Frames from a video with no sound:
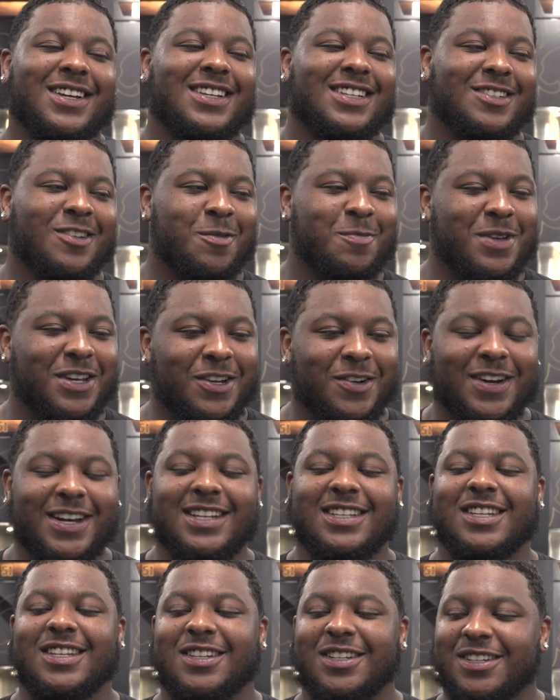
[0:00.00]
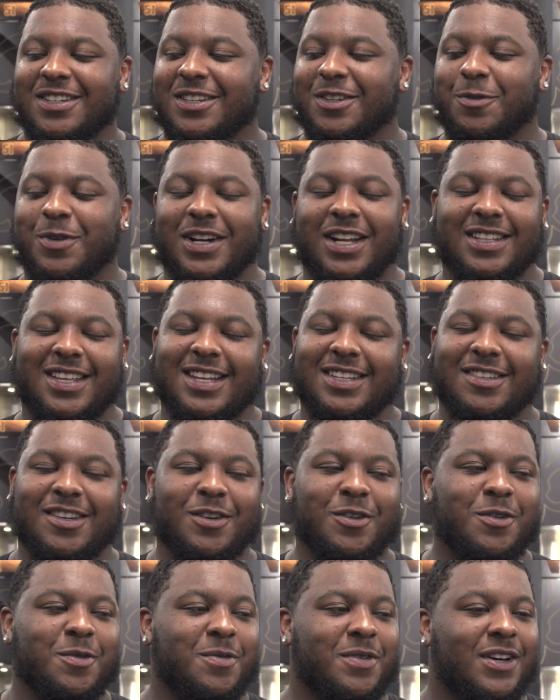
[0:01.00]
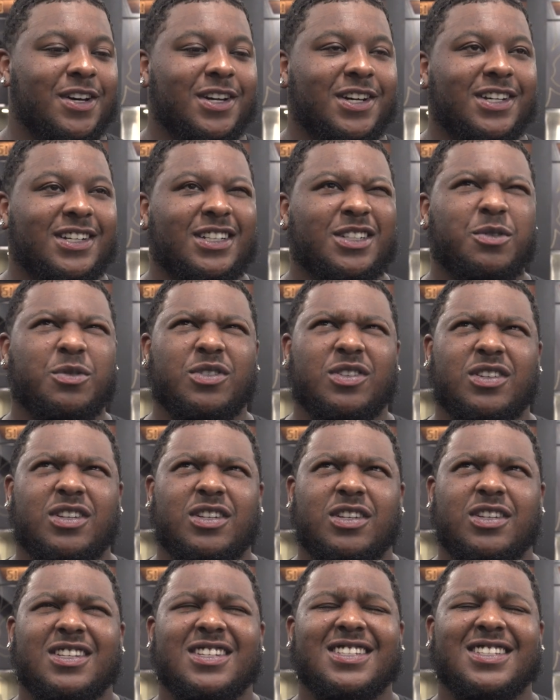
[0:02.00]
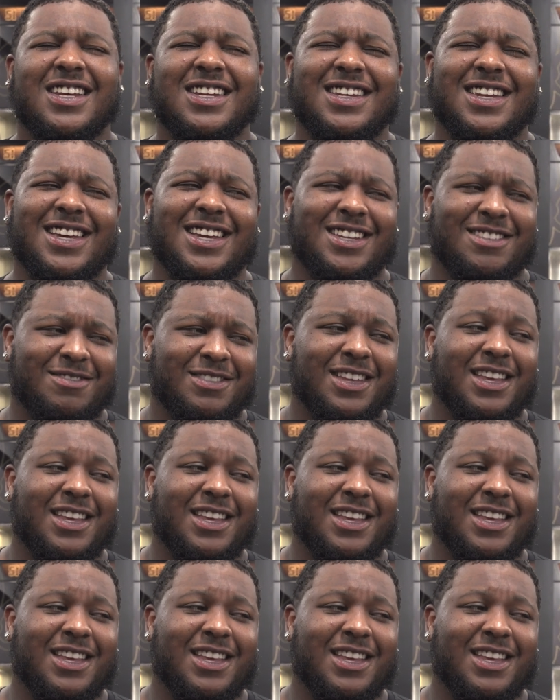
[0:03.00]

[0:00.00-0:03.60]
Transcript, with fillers: It's gonna be great to run out that tunnel uh, Sunday.